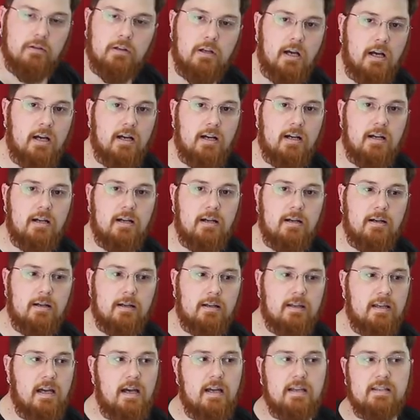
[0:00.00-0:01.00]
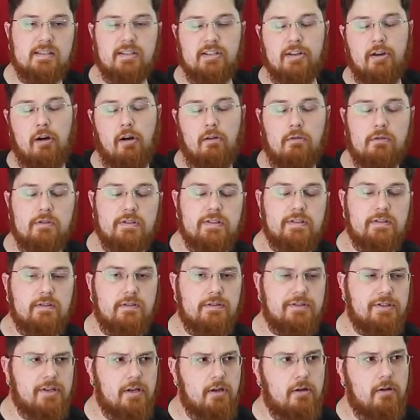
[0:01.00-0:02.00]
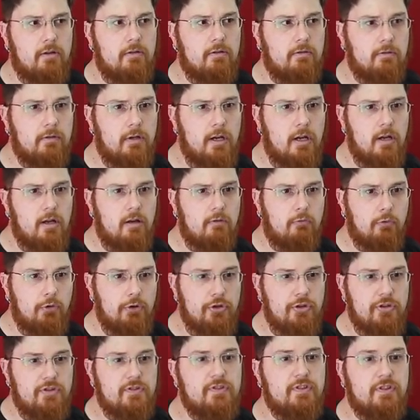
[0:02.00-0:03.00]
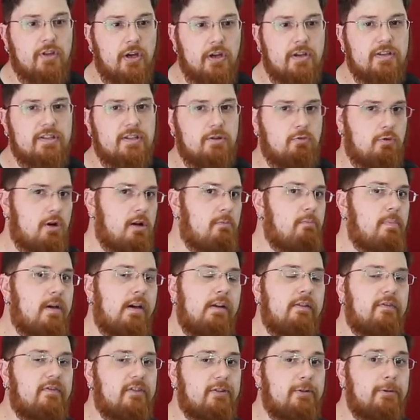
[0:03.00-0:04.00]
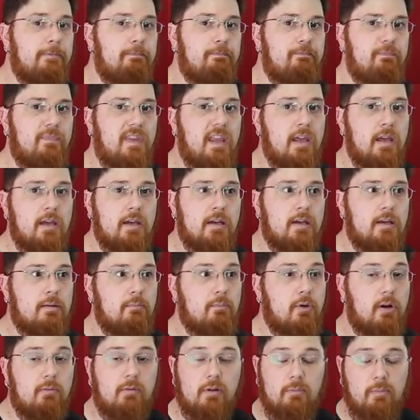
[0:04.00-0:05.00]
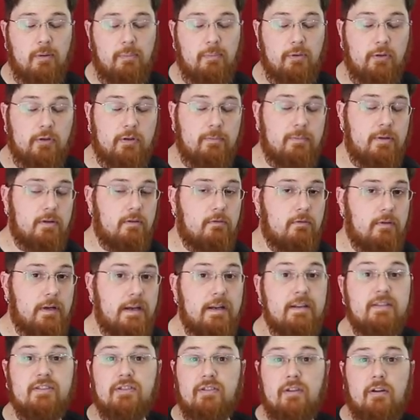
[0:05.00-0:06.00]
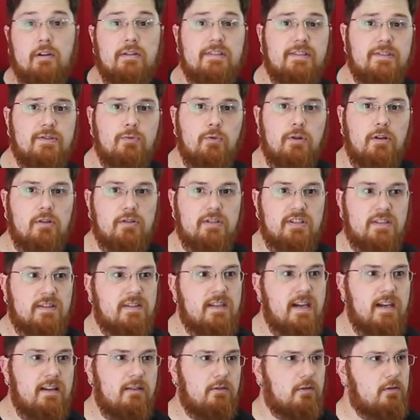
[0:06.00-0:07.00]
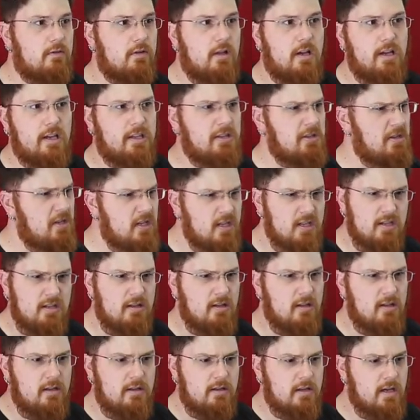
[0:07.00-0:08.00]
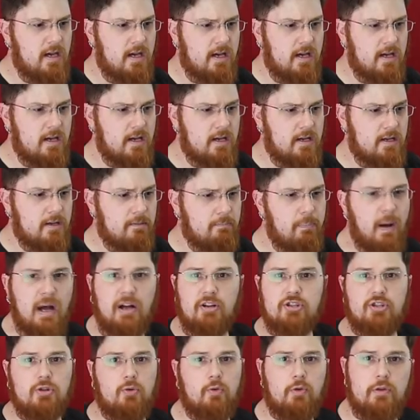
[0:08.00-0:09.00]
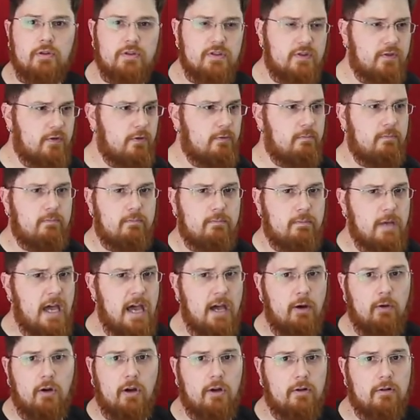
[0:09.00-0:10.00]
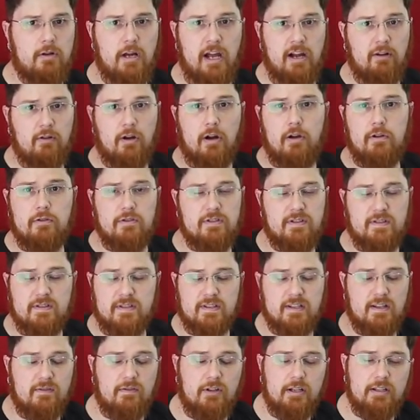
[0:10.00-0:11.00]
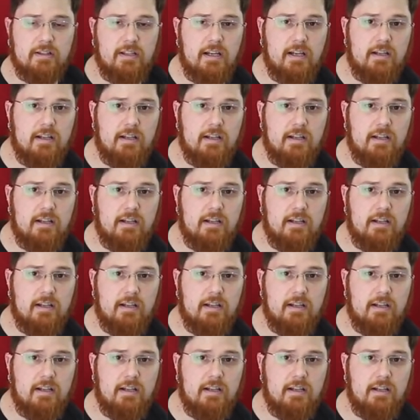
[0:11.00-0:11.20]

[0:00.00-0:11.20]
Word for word: uh, casting holes. So we used those to our benefit and probably put a bit of red into those as well. So they look like uh, puncture wounds from our arrows and stuff like